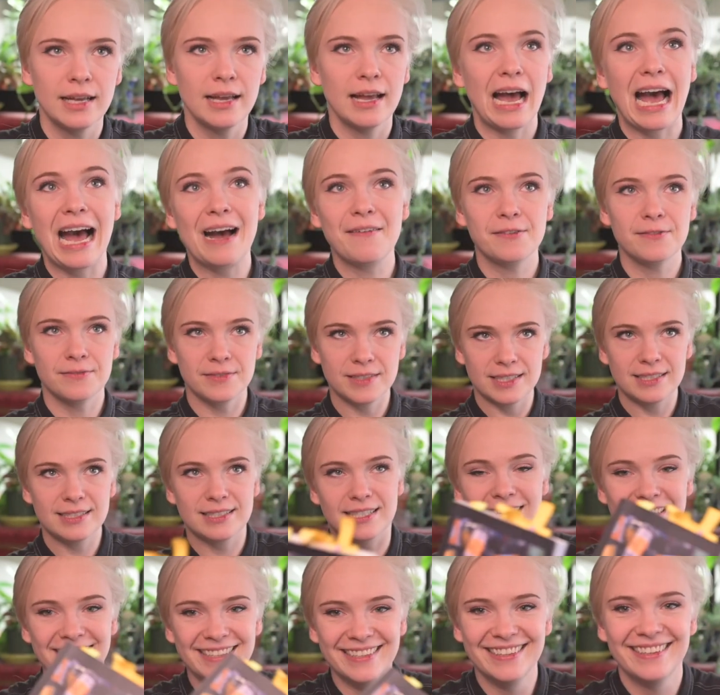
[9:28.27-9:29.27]
half of
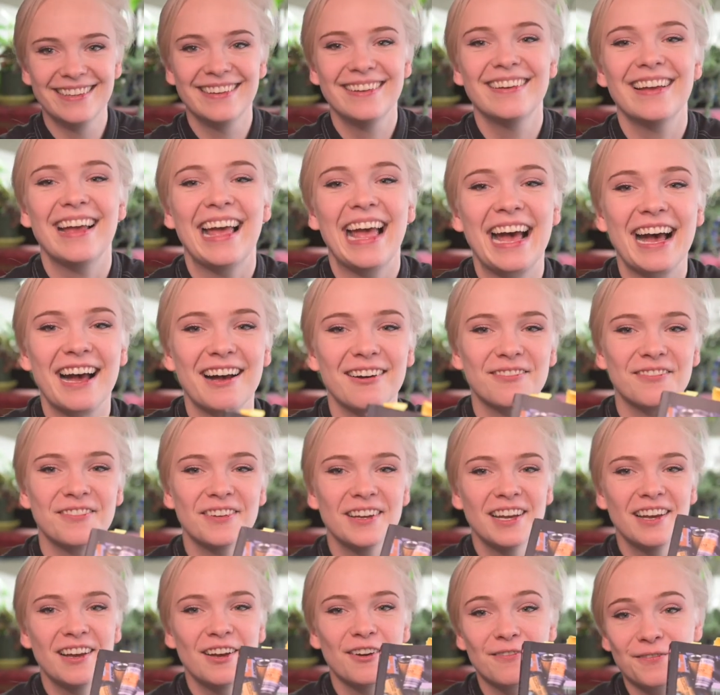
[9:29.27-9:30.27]
these have
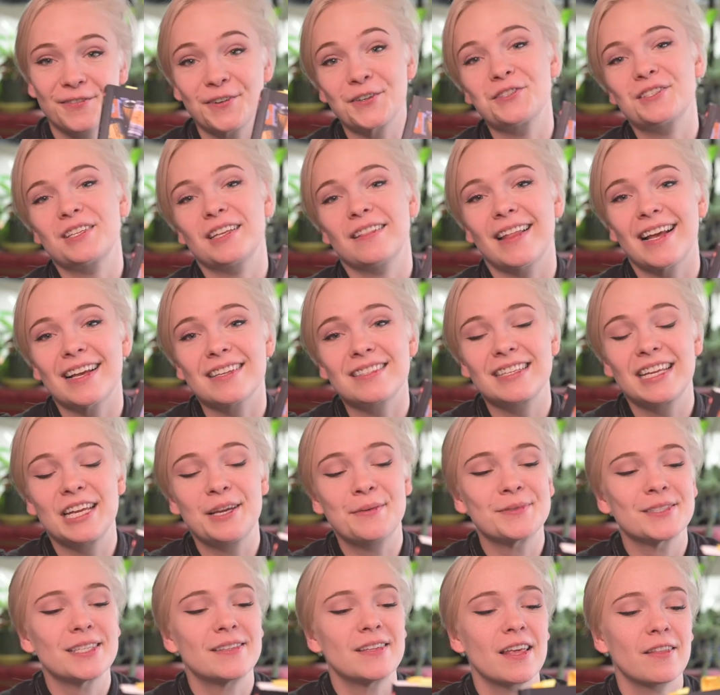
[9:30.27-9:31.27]
first and last
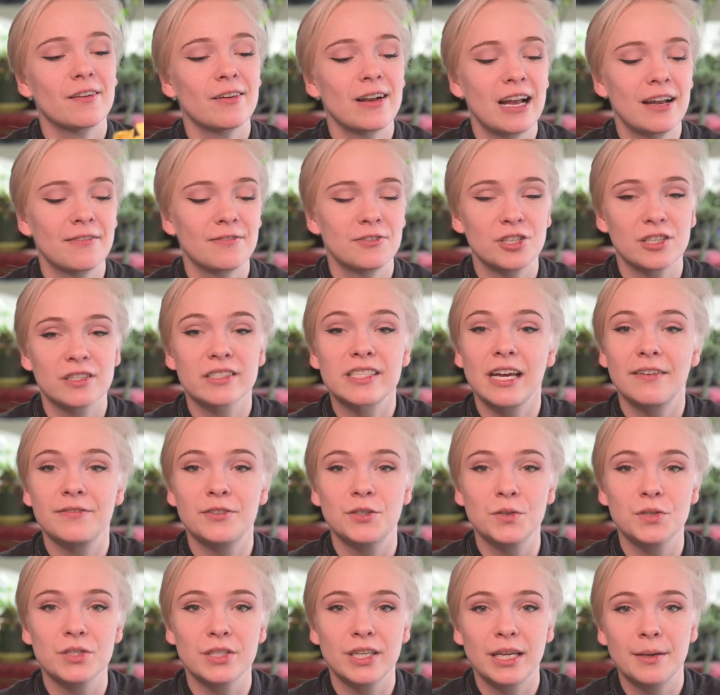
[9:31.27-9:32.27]
names, and the other half just have
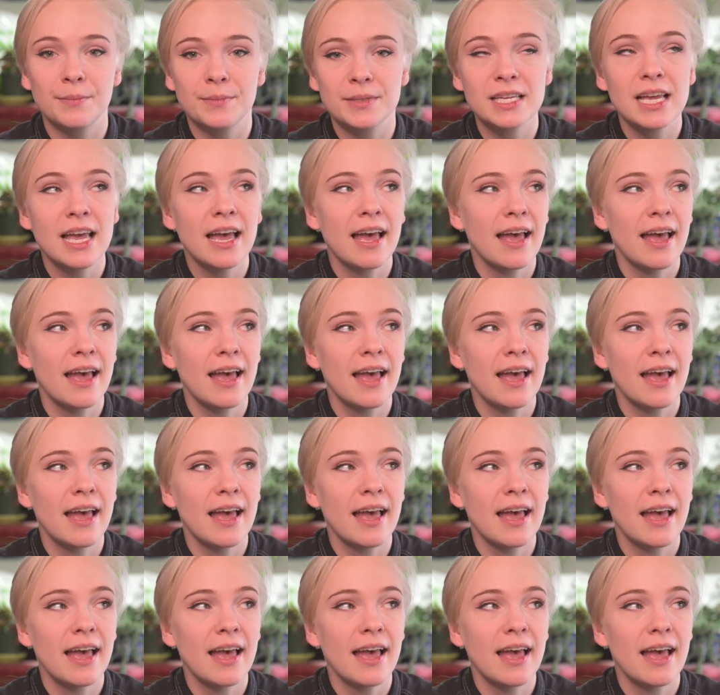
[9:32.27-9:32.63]
usernames,